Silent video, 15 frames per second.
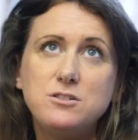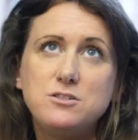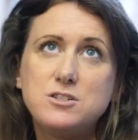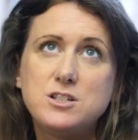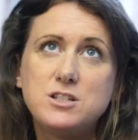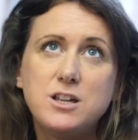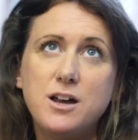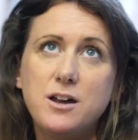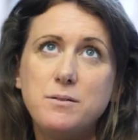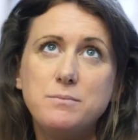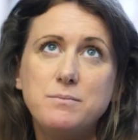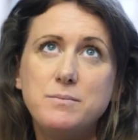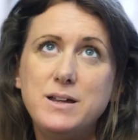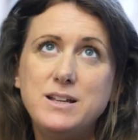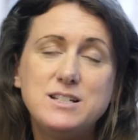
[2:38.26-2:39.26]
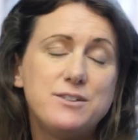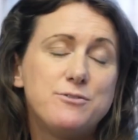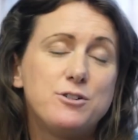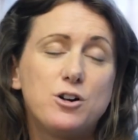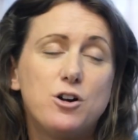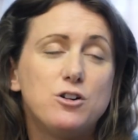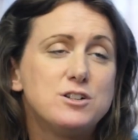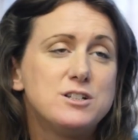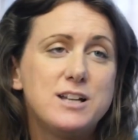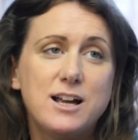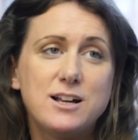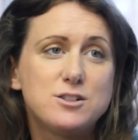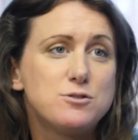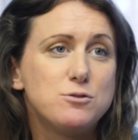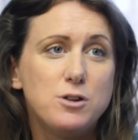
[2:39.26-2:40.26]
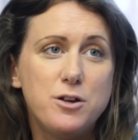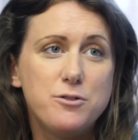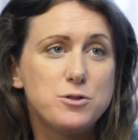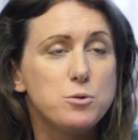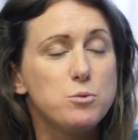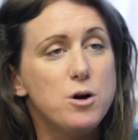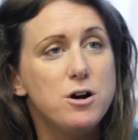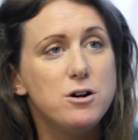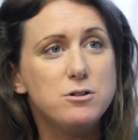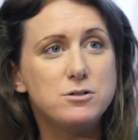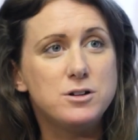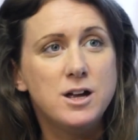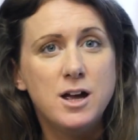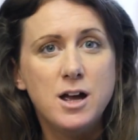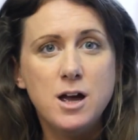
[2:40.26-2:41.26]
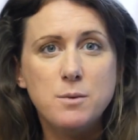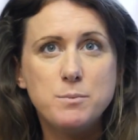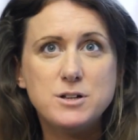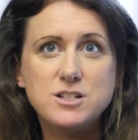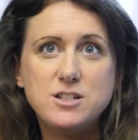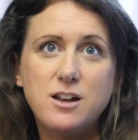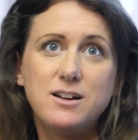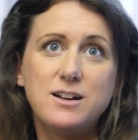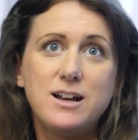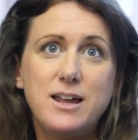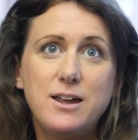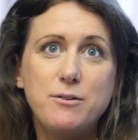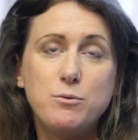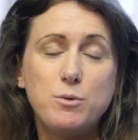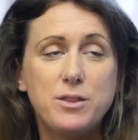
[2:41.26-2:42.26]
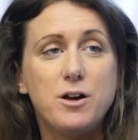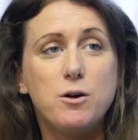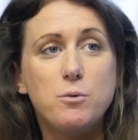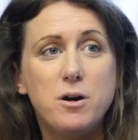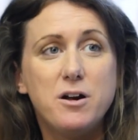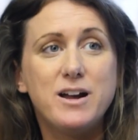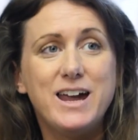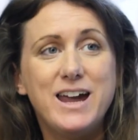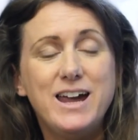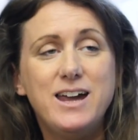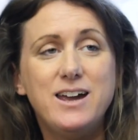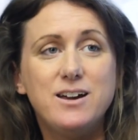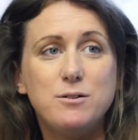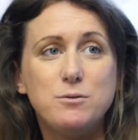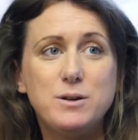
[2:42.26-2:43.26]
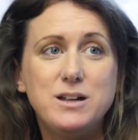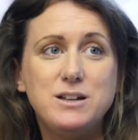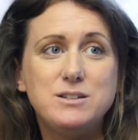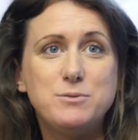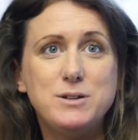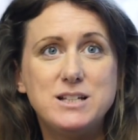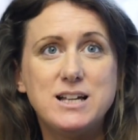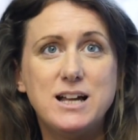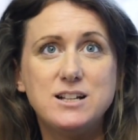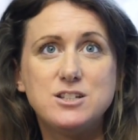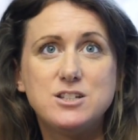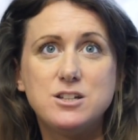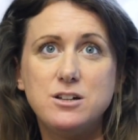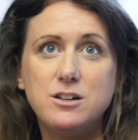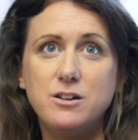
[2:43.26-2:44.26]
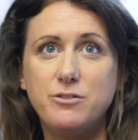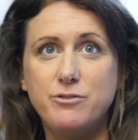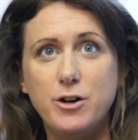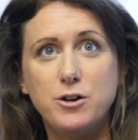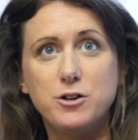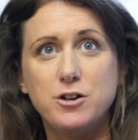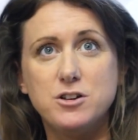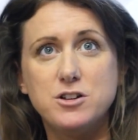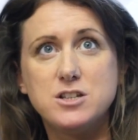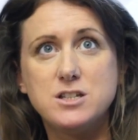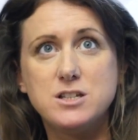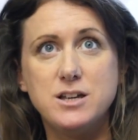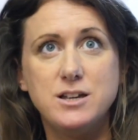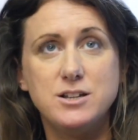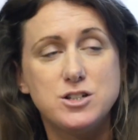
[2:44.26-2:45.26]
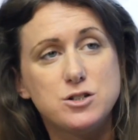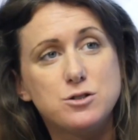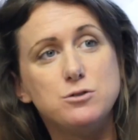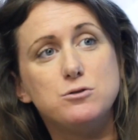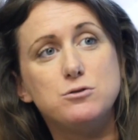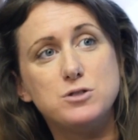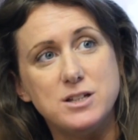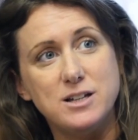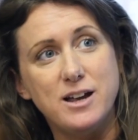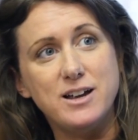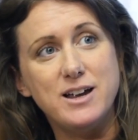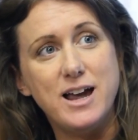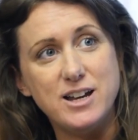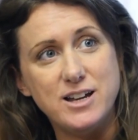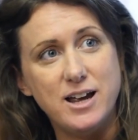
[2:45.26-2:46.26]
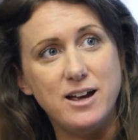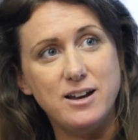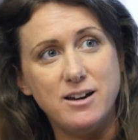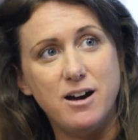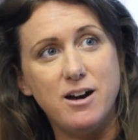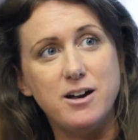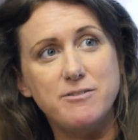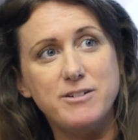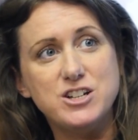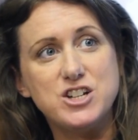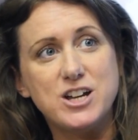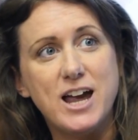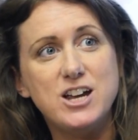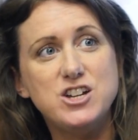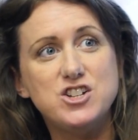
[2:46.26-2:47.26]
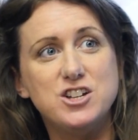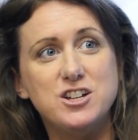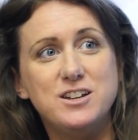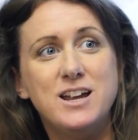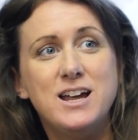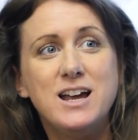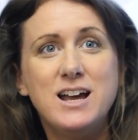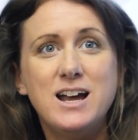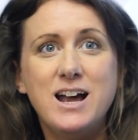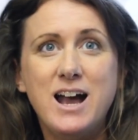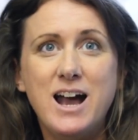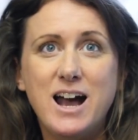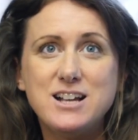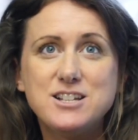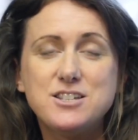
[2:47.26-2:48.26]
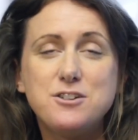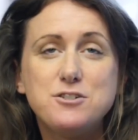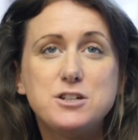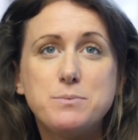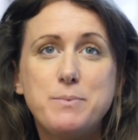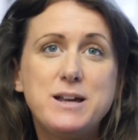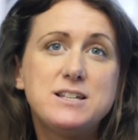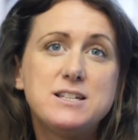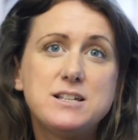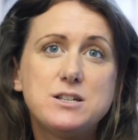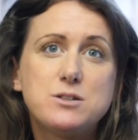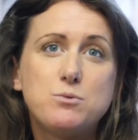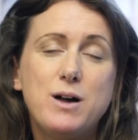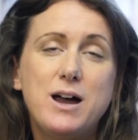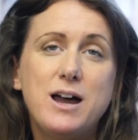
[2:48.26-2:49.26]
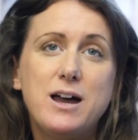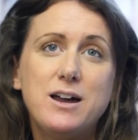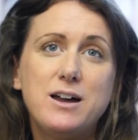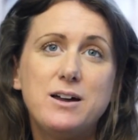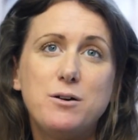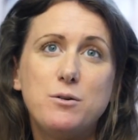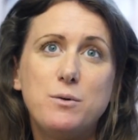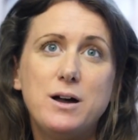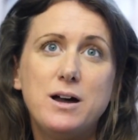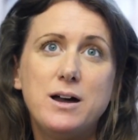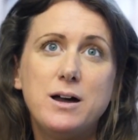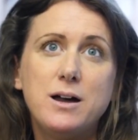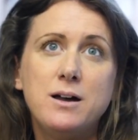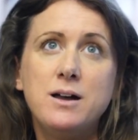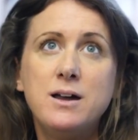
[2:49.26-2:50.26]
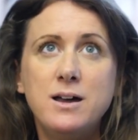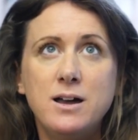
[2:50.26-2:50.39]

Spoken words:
used in different contexts all over the world. But certainly with our work here, we tend to focus at schools and higher education as those spaces where